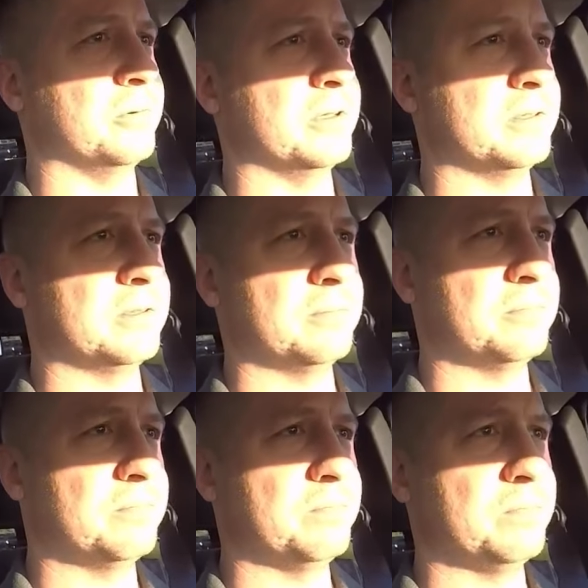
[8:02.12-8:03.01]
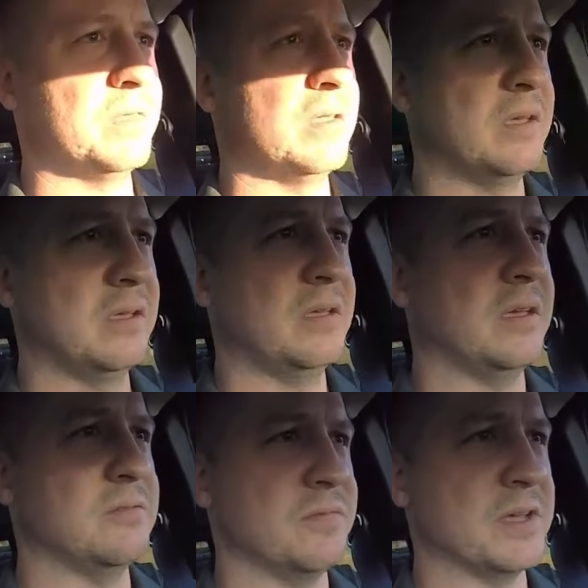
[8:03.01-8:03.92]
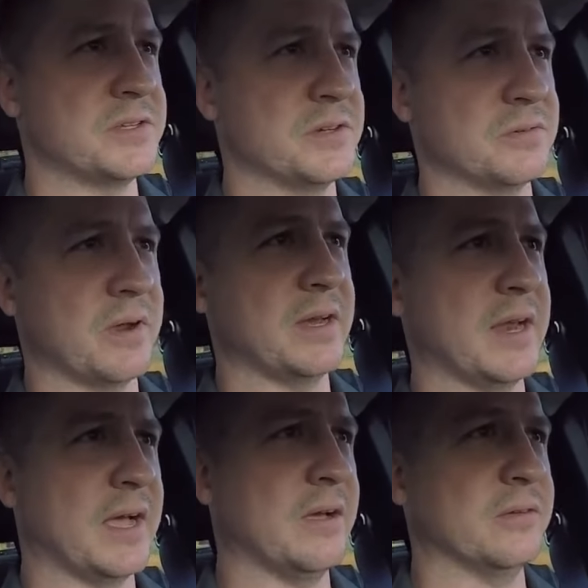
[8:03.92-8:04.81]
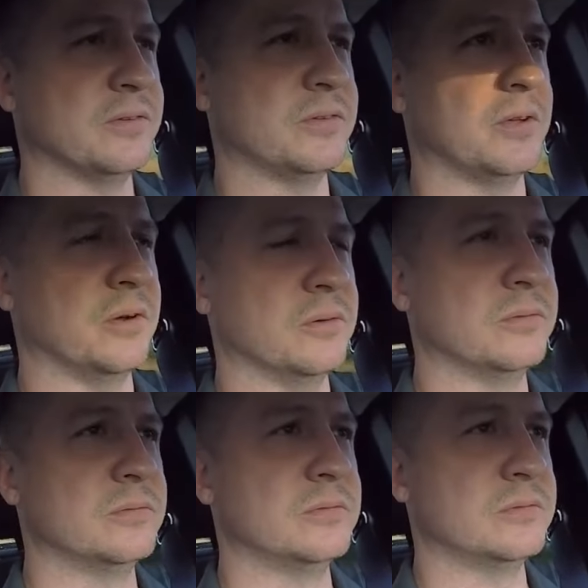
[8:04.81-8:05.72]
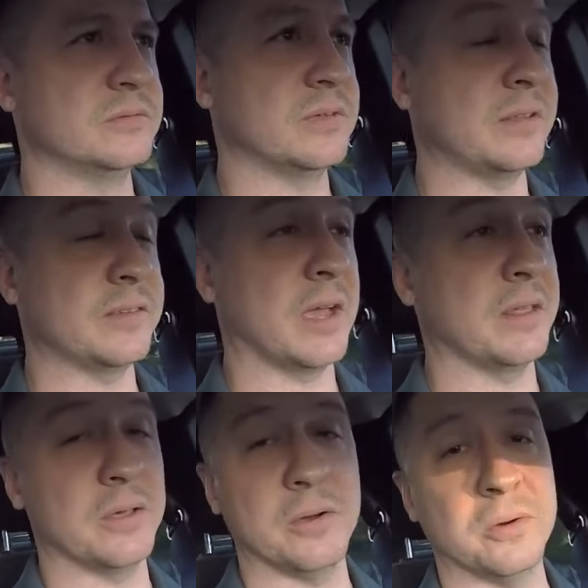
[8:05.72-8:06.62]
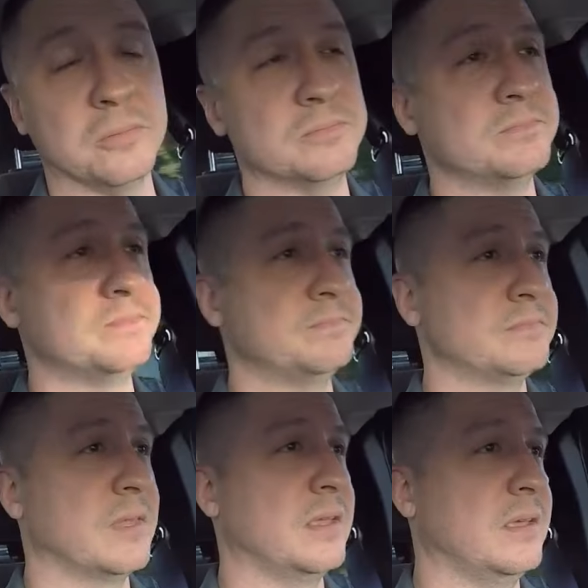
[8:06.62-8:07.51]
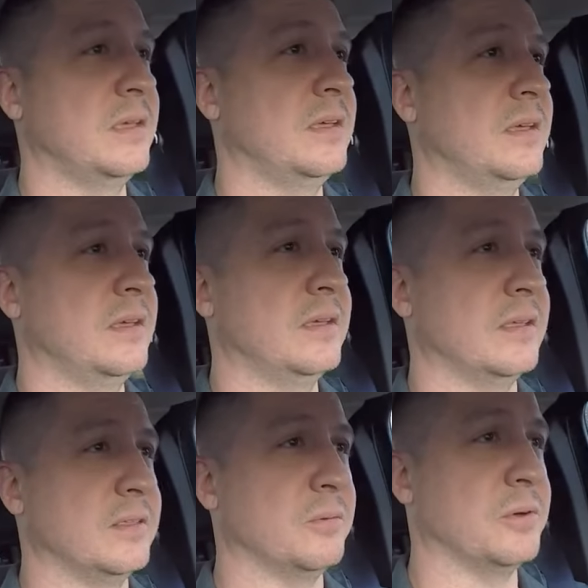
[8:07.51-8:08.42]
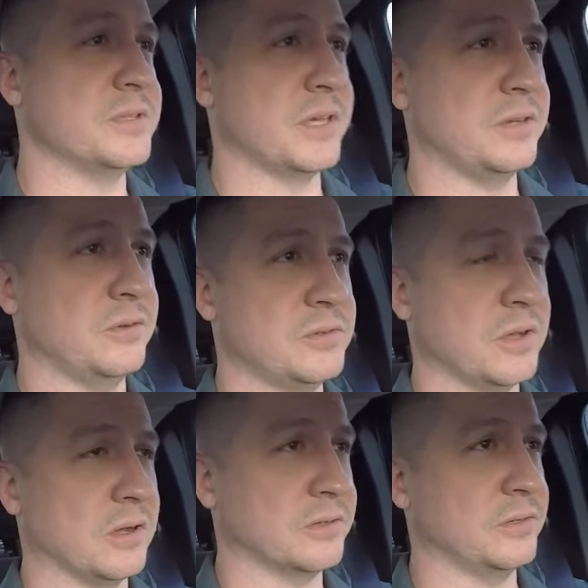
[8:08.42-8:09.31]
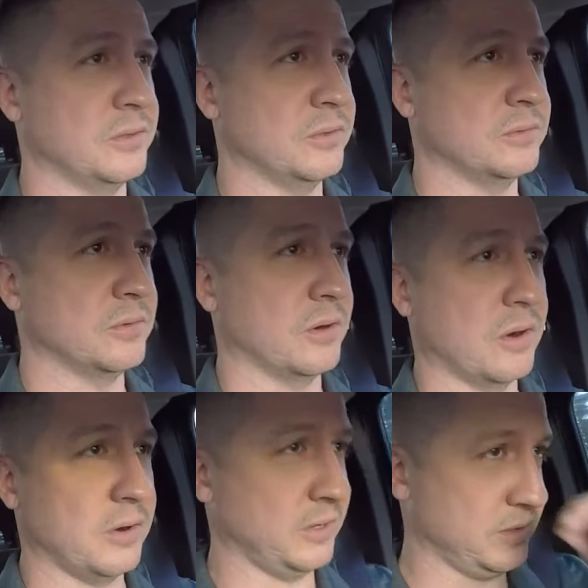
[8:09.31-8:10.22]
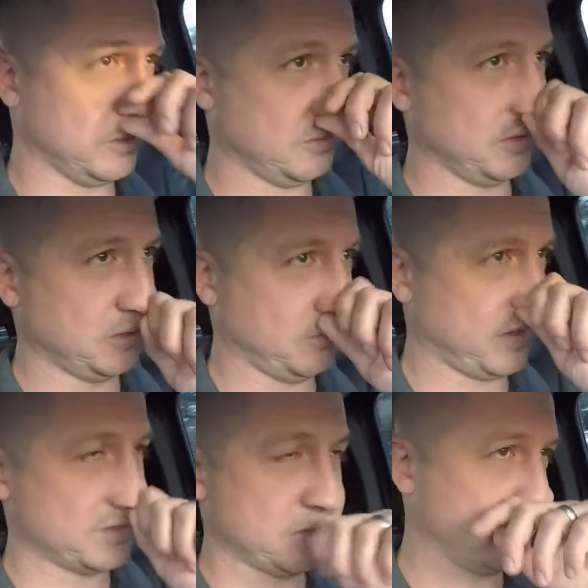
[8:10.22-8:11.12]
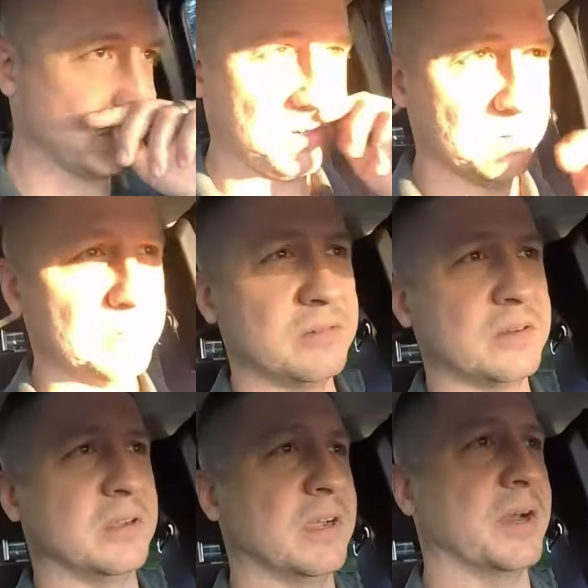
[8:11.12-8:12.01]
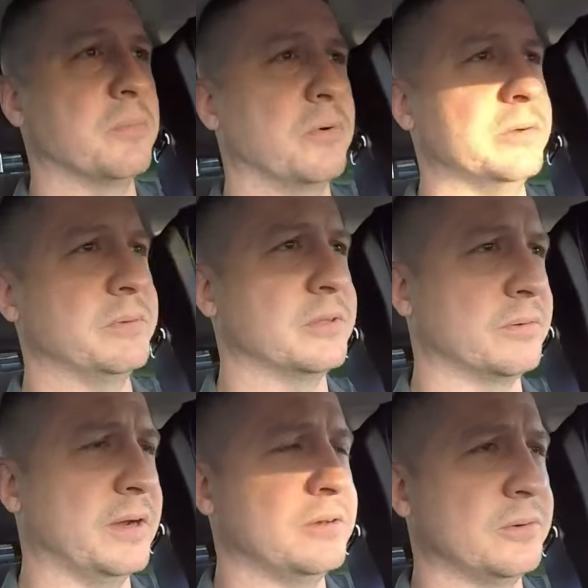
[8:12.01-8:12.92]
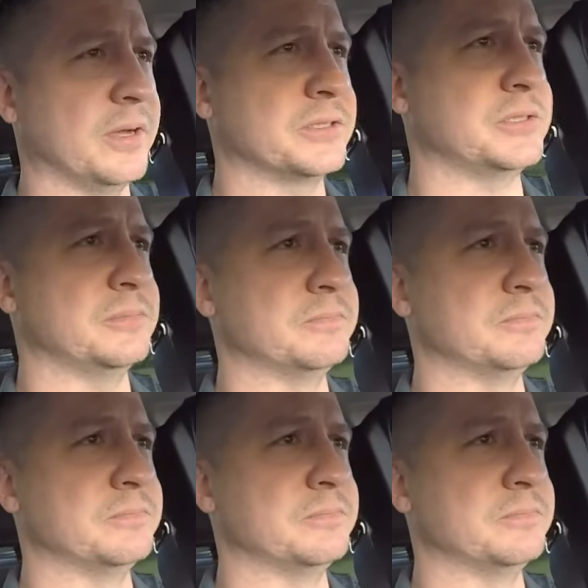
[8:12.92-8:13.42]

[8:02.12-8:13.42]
with investors right now, so that's kind of the hope, that the ones I do talk to are already dealing with investors and can kind of point me in the right direction.